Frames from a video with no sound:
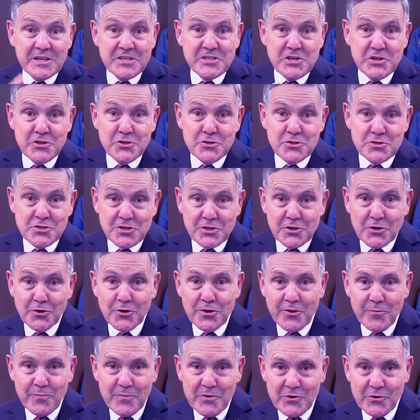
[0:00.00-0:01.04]
We choose to
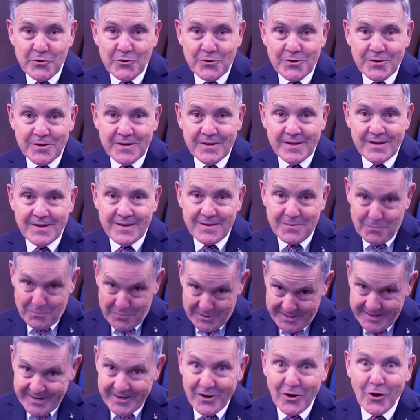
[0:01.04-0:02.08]
go to the moon,
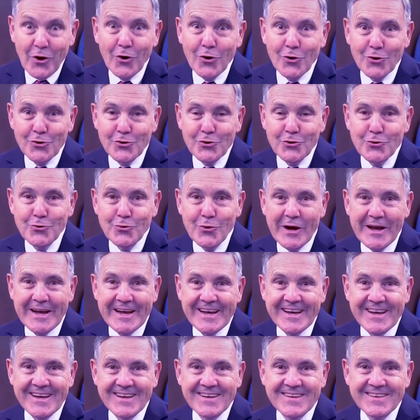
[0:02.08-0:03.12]
but in a whole new
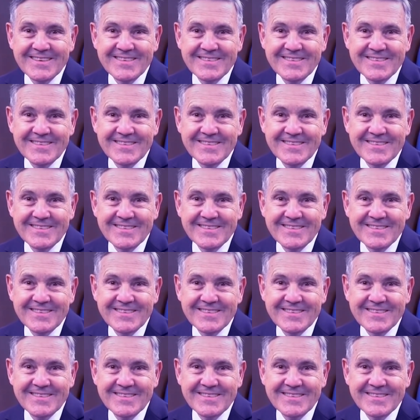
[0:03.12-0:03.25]
way.